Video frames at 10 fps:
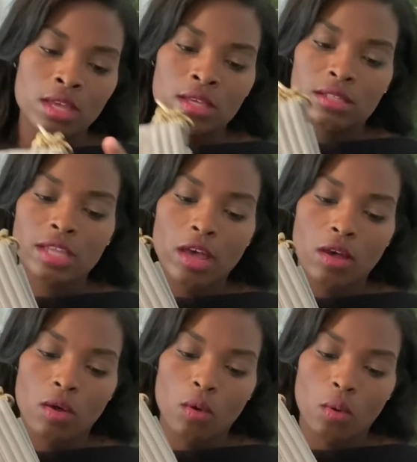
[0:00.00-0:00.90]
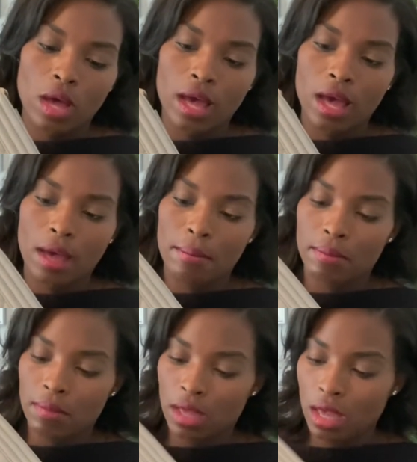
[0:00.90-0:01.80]
So
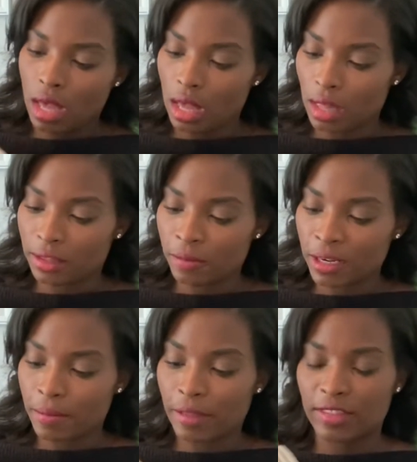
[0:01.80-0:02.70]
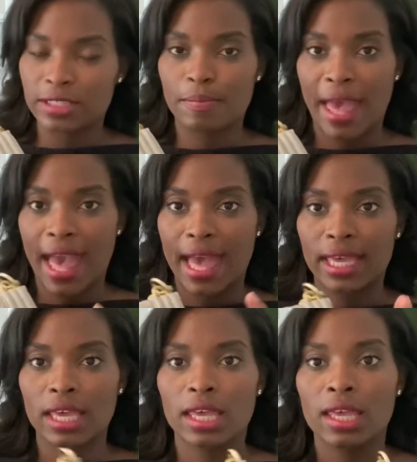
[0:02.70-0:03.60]
a little bit about this
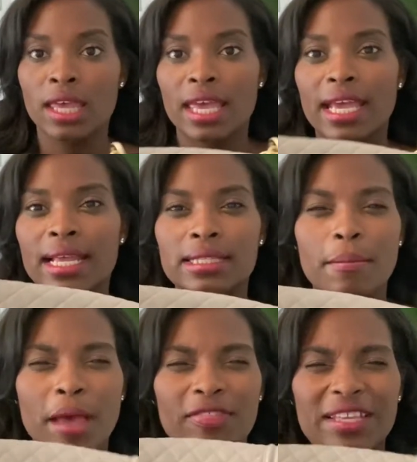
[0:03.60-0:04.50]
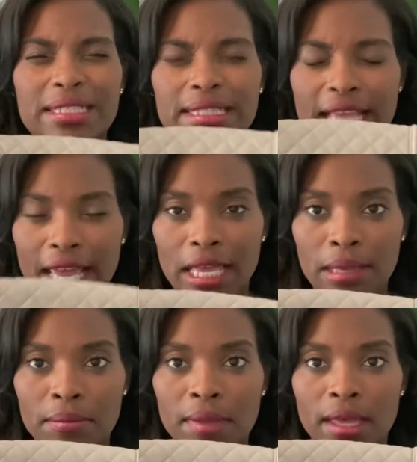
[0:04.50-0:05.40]
bag. It is about the
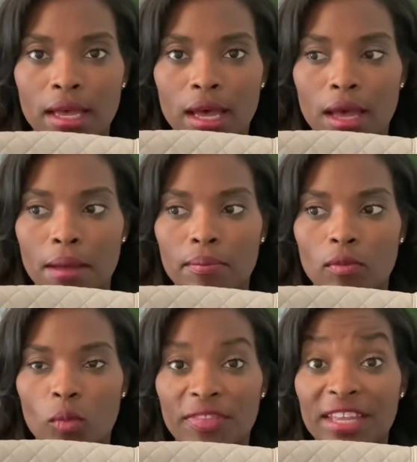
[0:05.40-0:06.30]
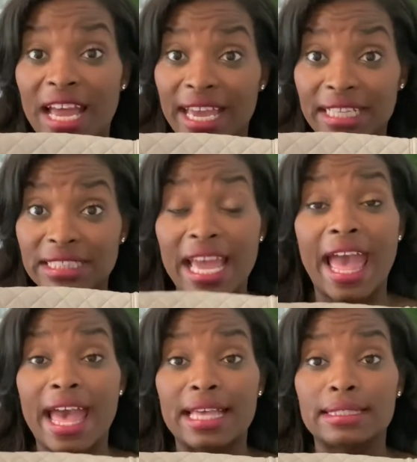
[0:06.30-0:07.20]
same width and height
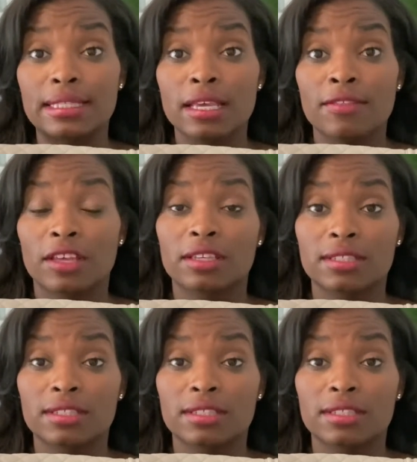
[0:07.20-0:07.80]
as the